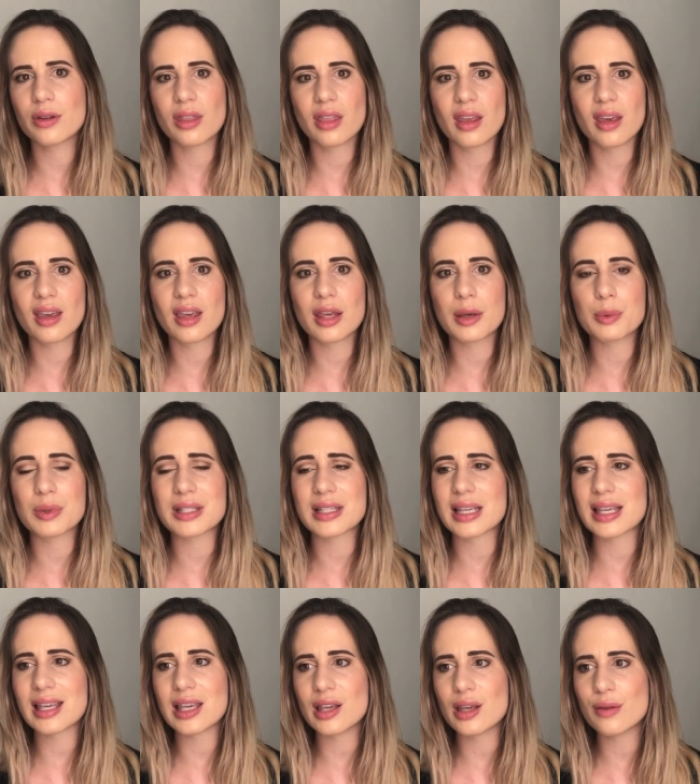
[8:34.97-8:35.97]
think he was
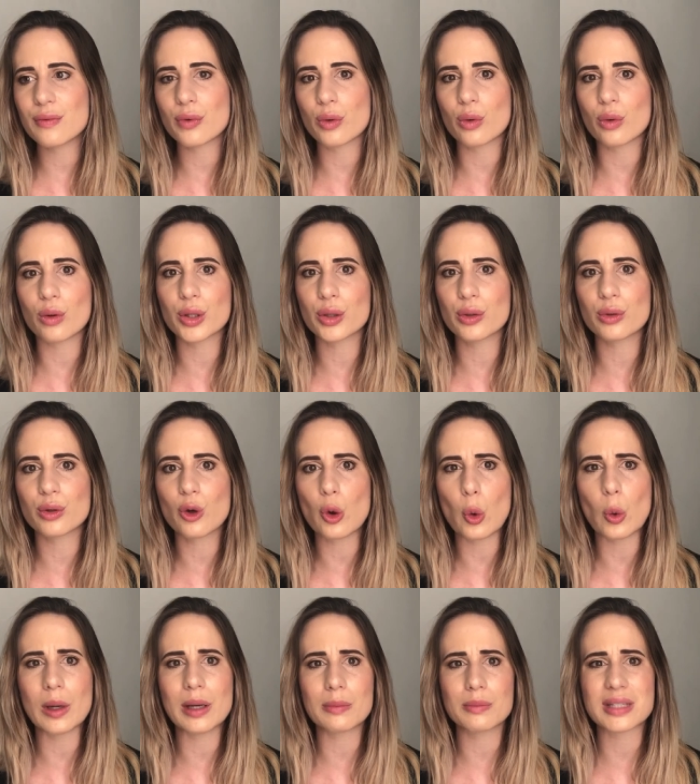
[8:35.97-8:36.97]
evil, you'd
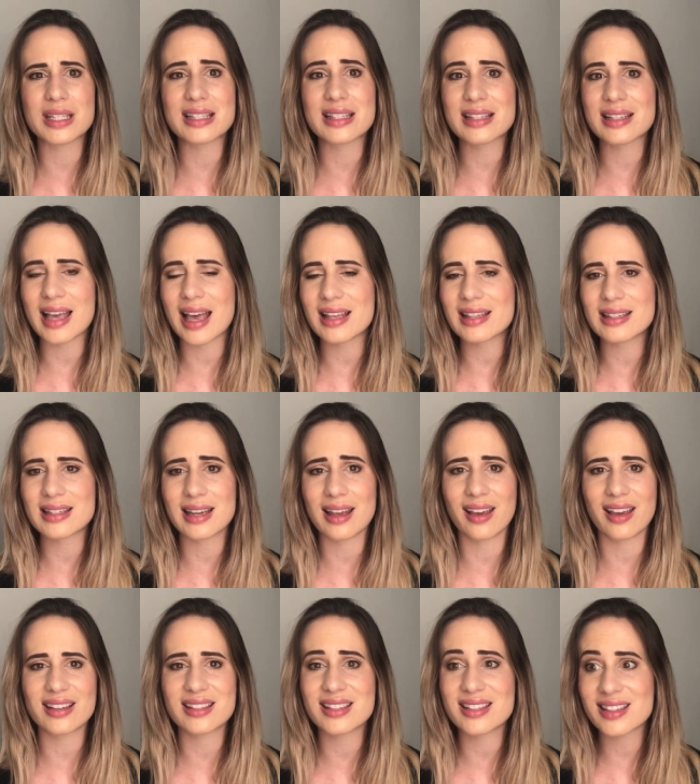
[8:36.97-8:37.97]
call him
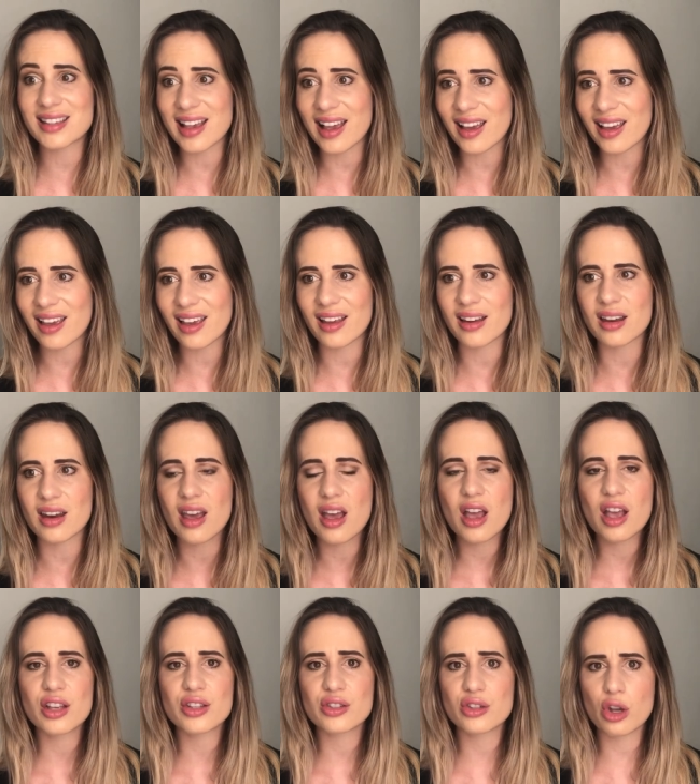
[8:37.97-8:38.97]
disgusting and sick, and
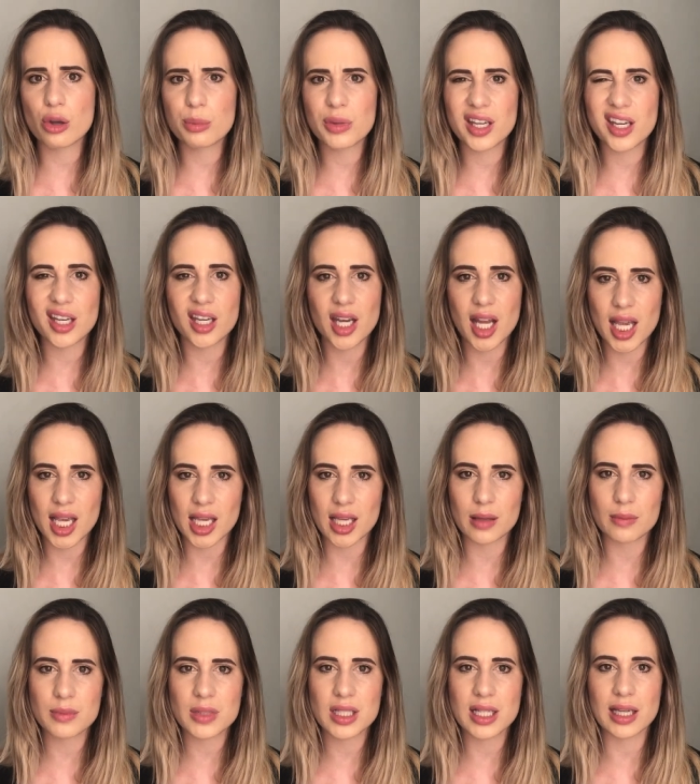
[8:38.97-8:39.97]
so many
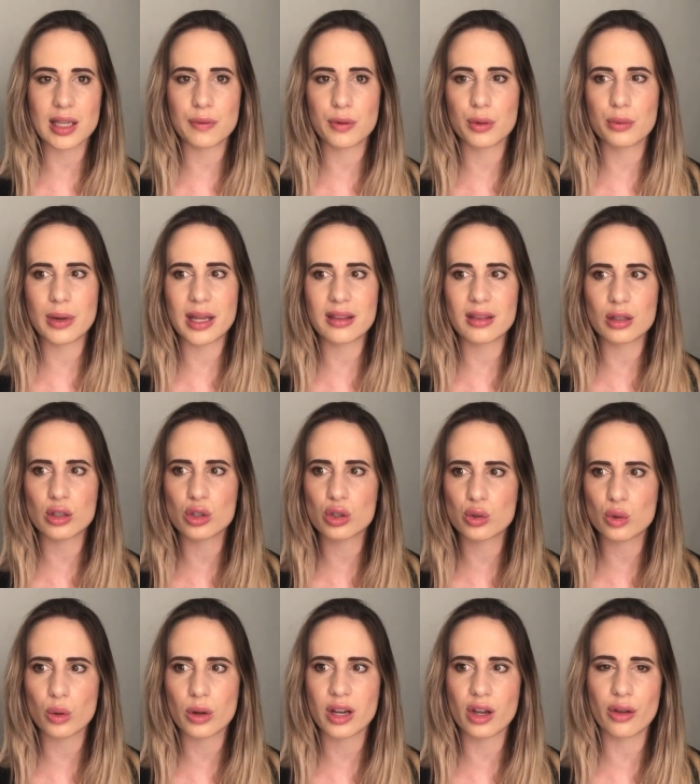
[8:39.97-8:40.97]
names. Like if you read the
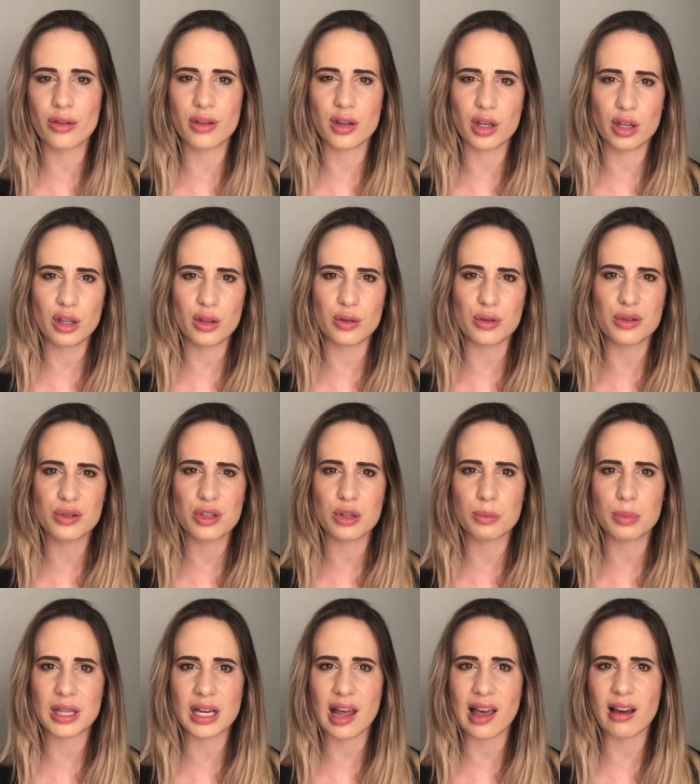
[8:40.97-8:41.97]
story on the news,
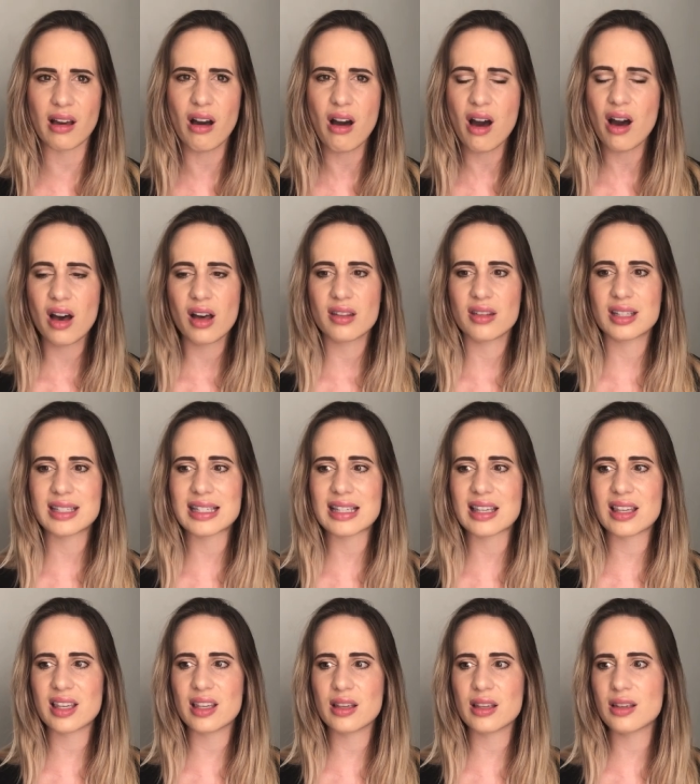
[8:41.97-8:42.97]
you'd be like, this
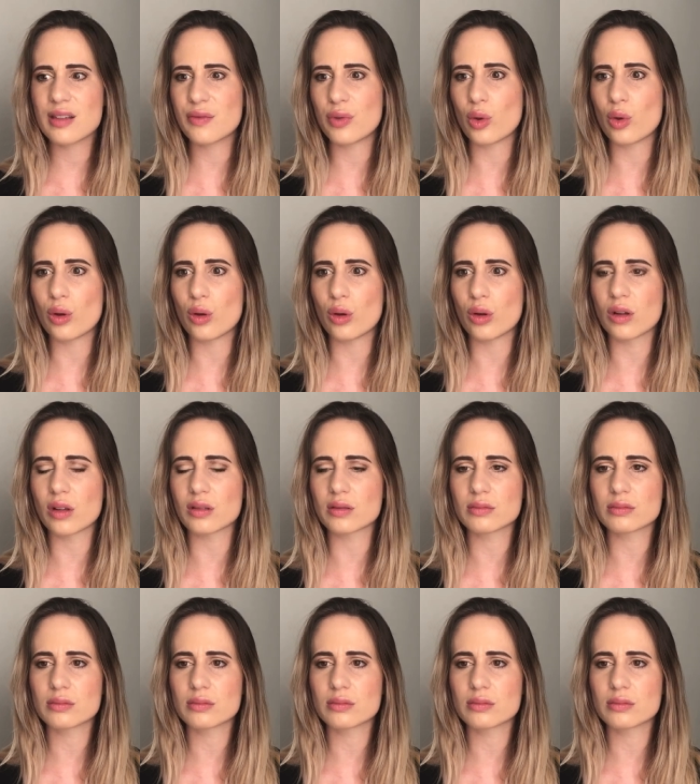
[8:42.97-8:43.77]
evil